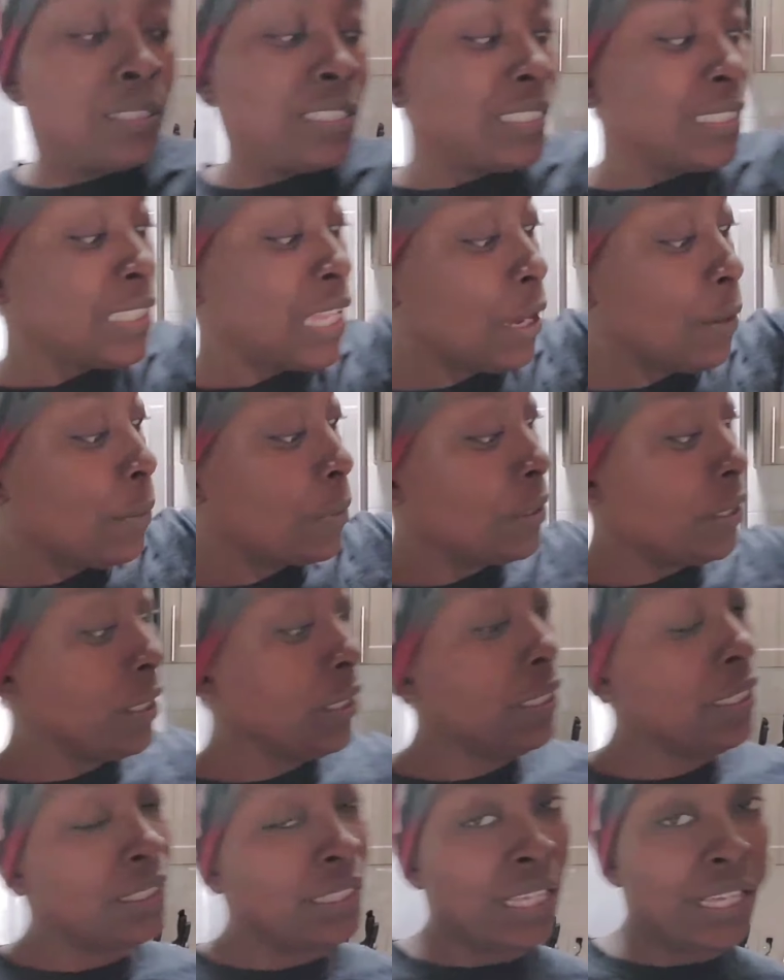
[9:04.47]
just like with
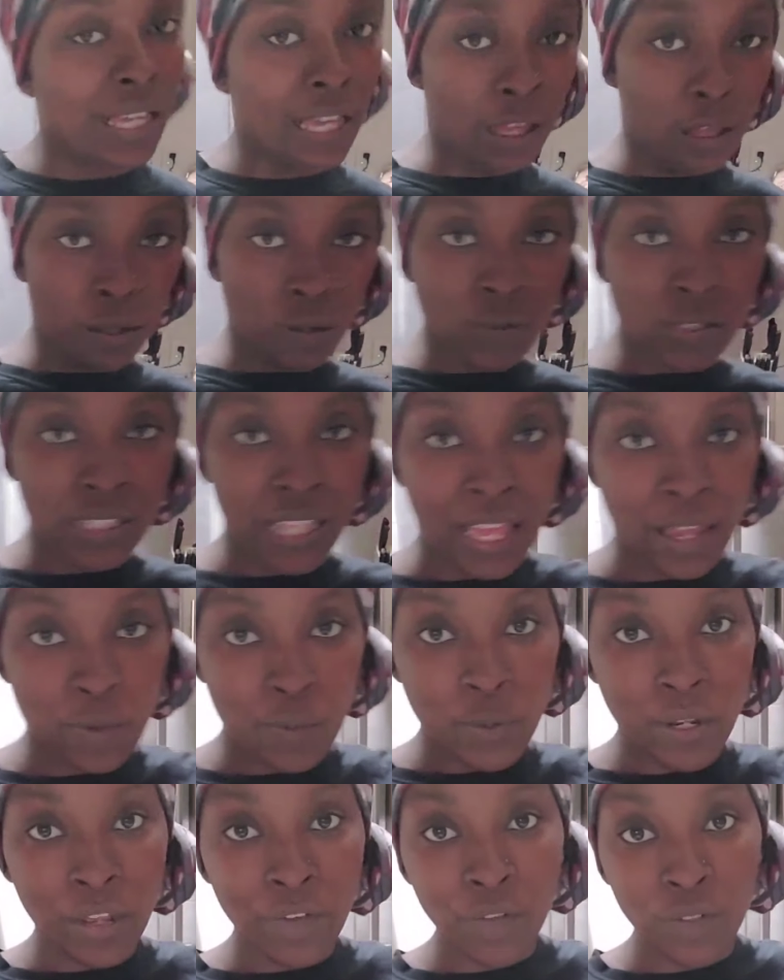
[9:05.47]
anything else, like
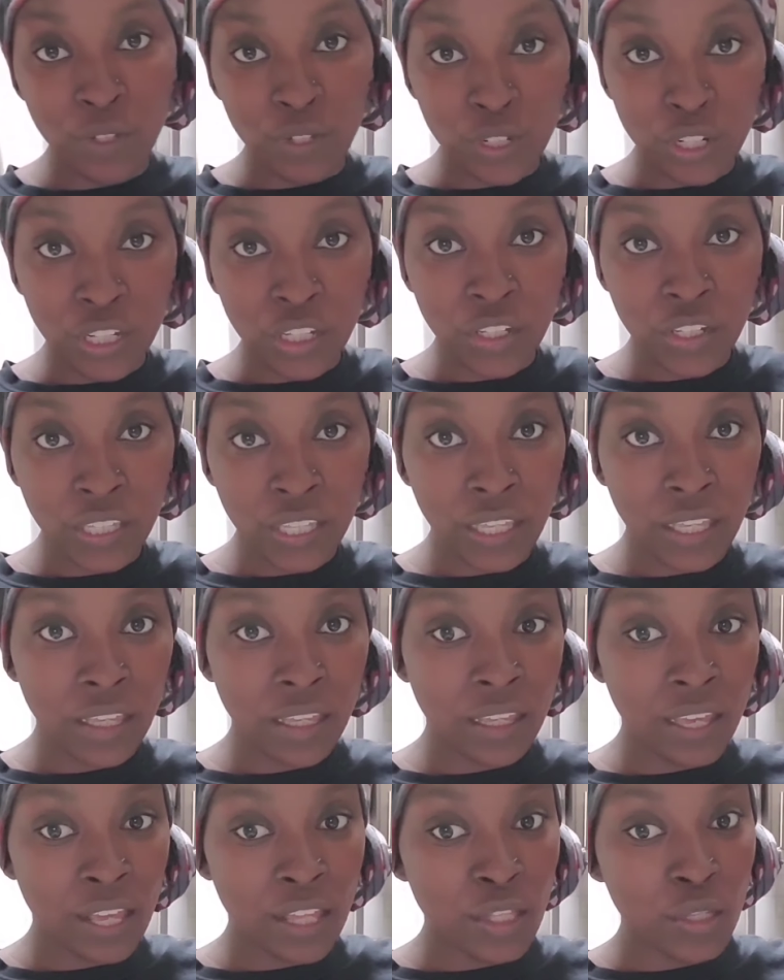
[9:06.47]
whenever you're
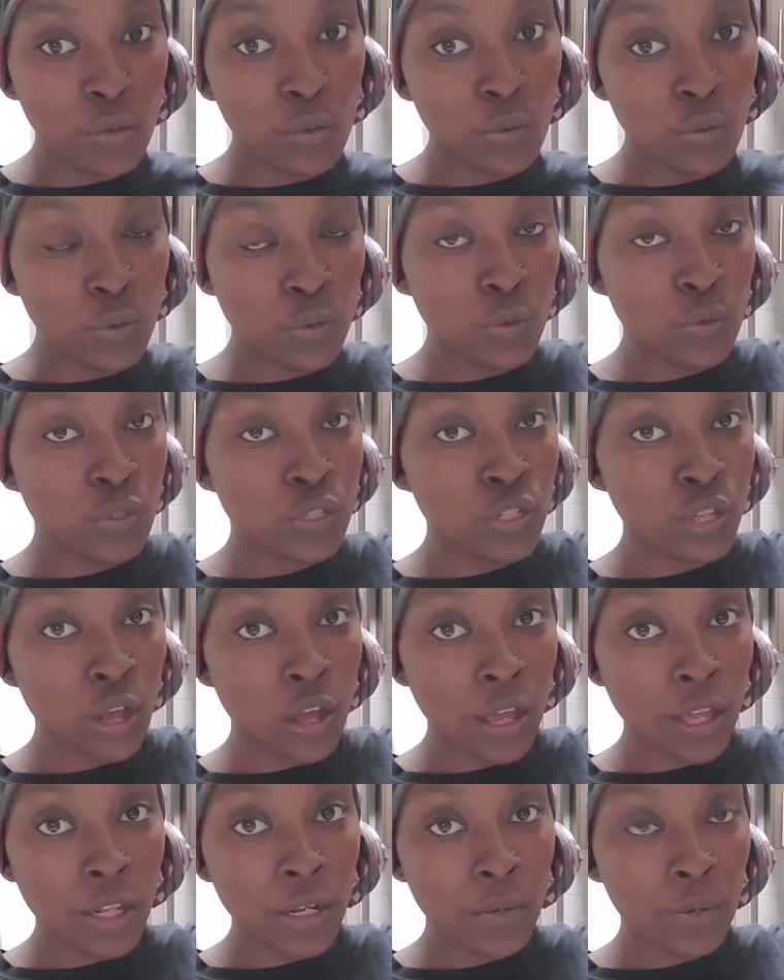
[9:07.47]
cooking and you use
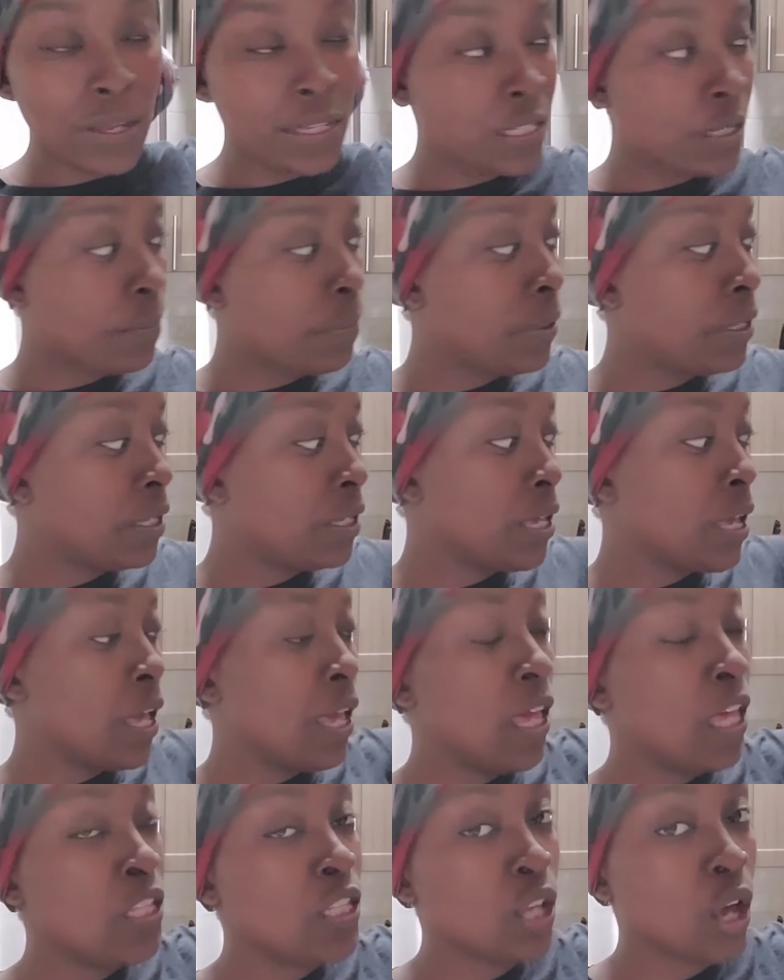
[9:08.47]
salt in a recipe,
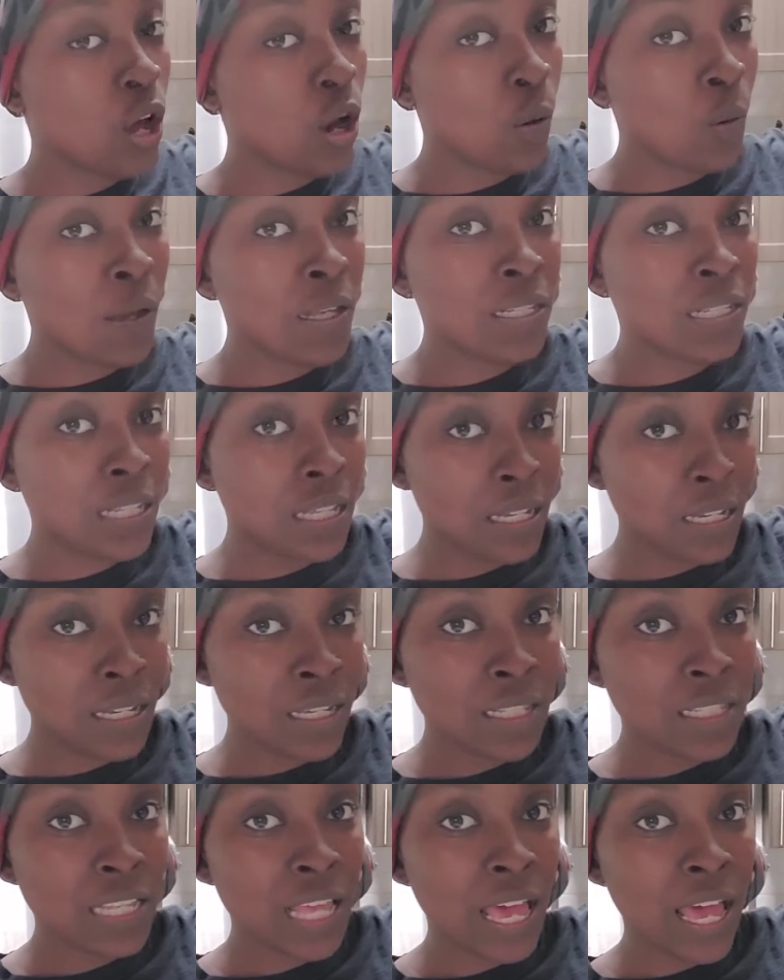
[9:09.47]
it's always
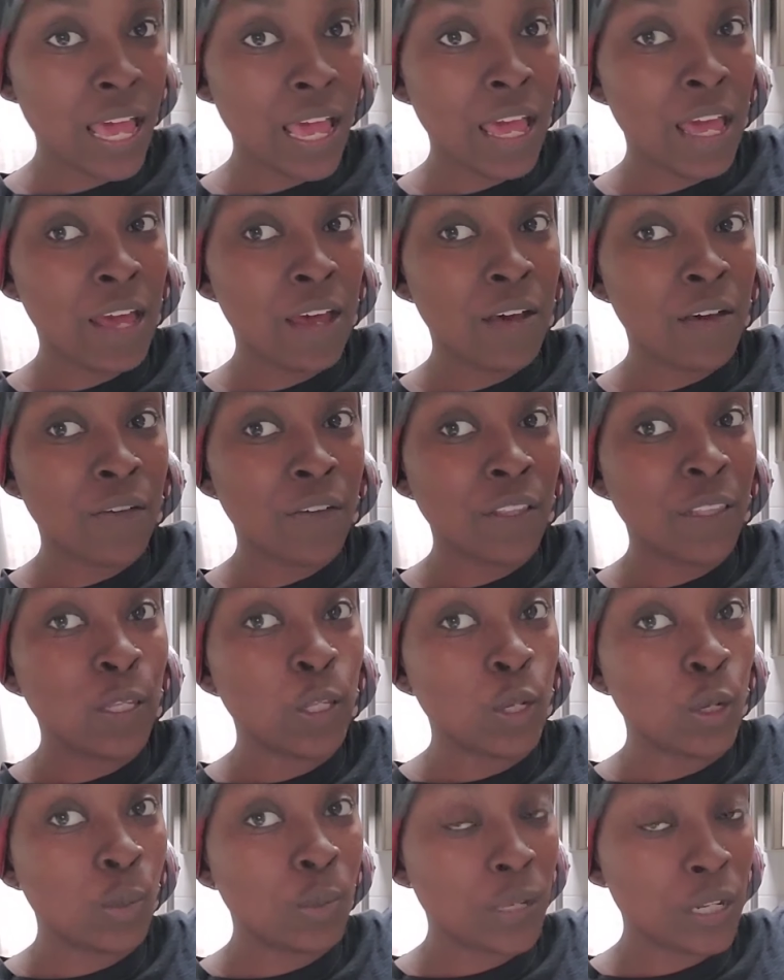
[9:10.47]
good to have a
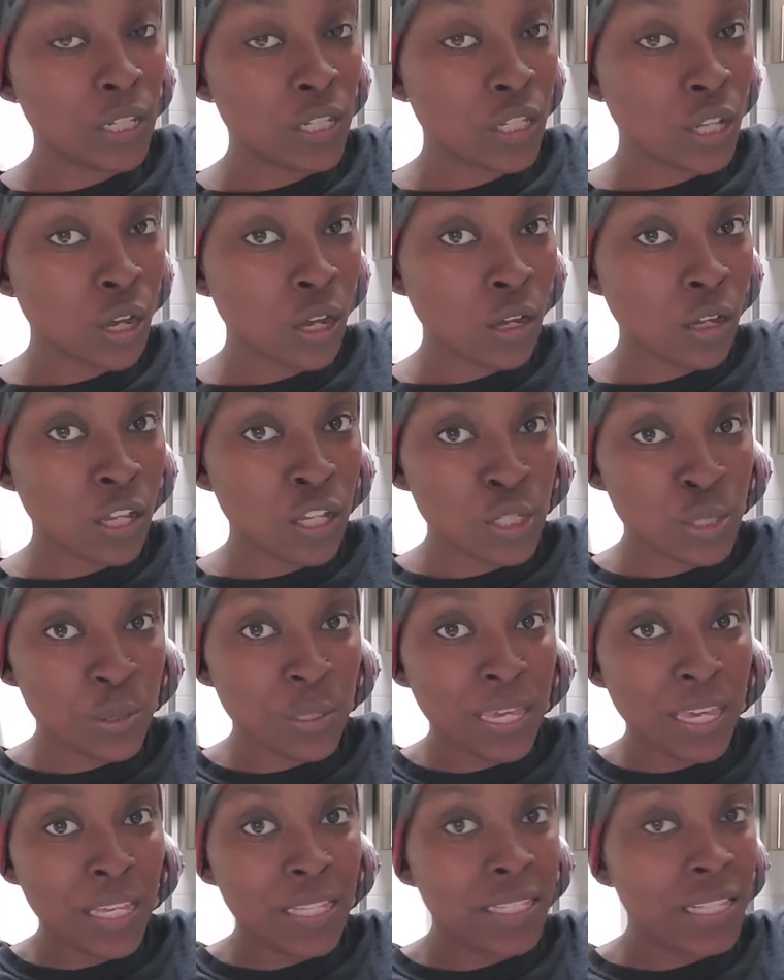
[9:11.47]
little bit of salt because you
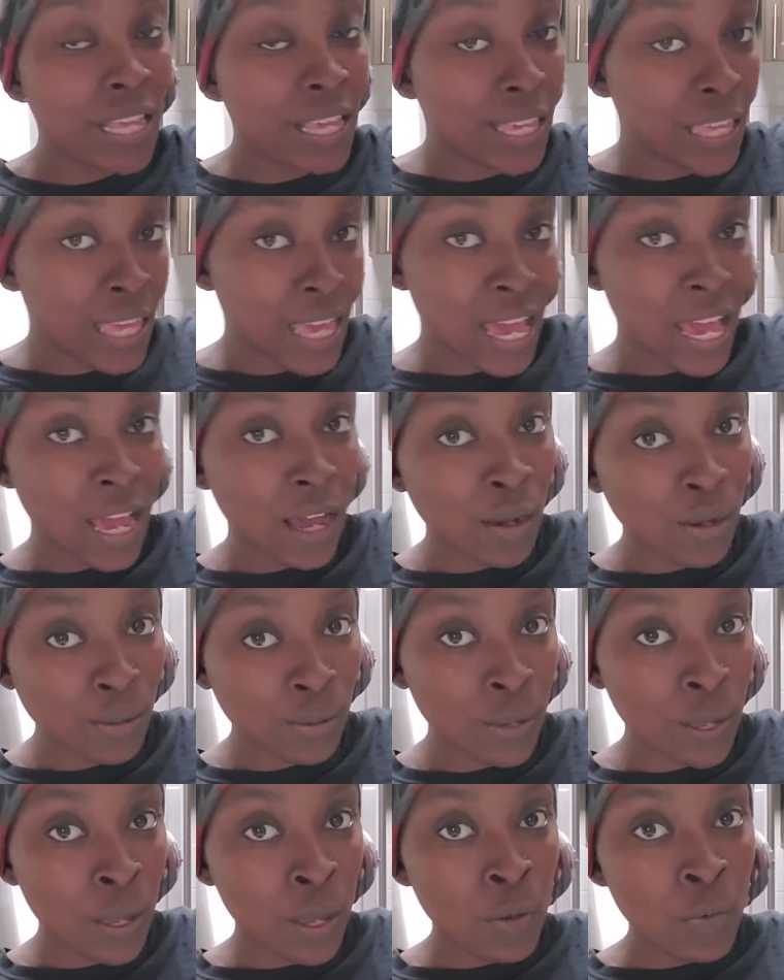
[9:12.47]
can't take it out
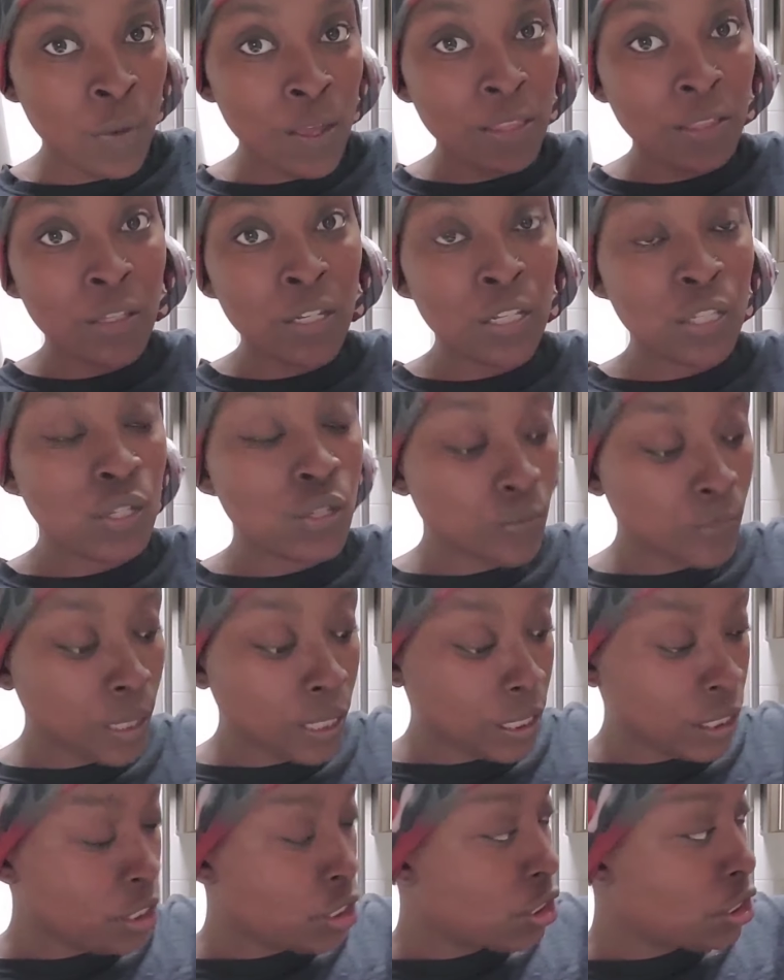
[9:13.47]
rather than too
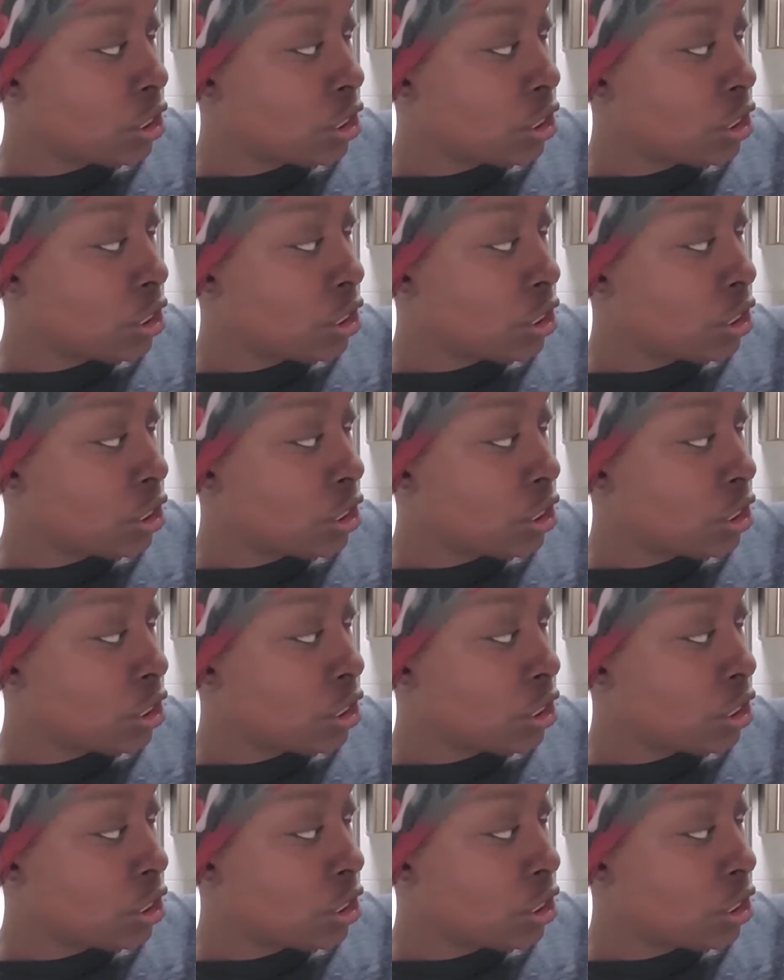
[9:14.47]
much.